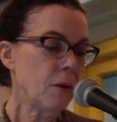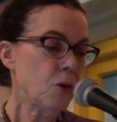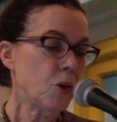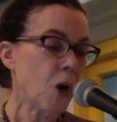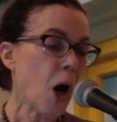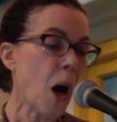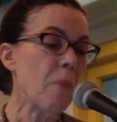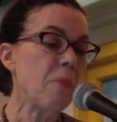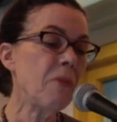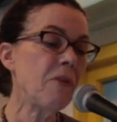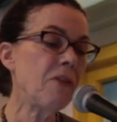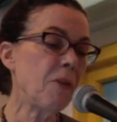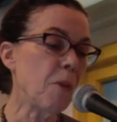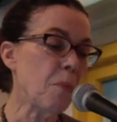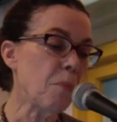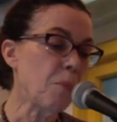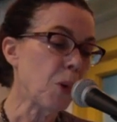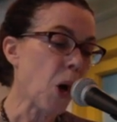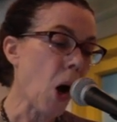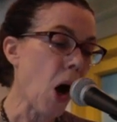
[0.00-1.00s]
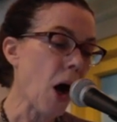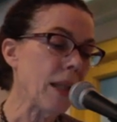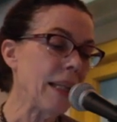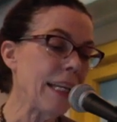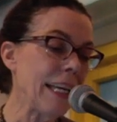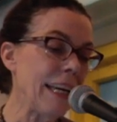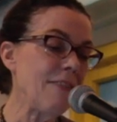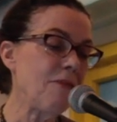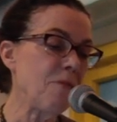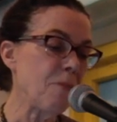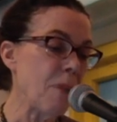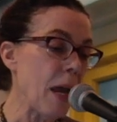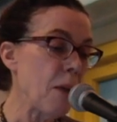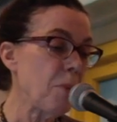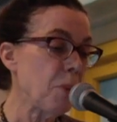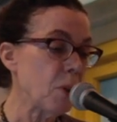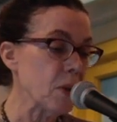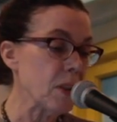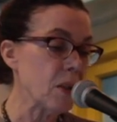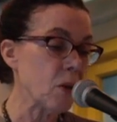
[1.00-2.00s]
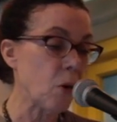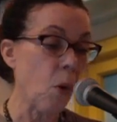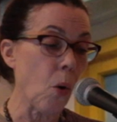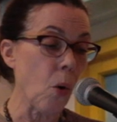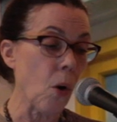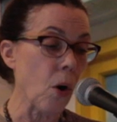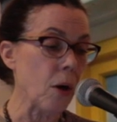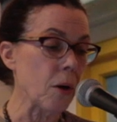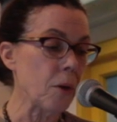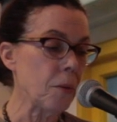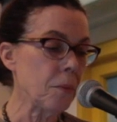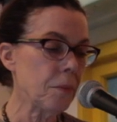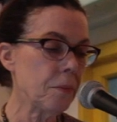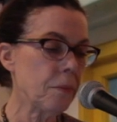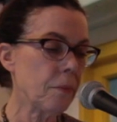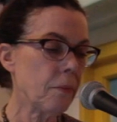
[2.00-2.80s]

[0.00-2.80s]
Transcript: drummed from broadleaf maple's core.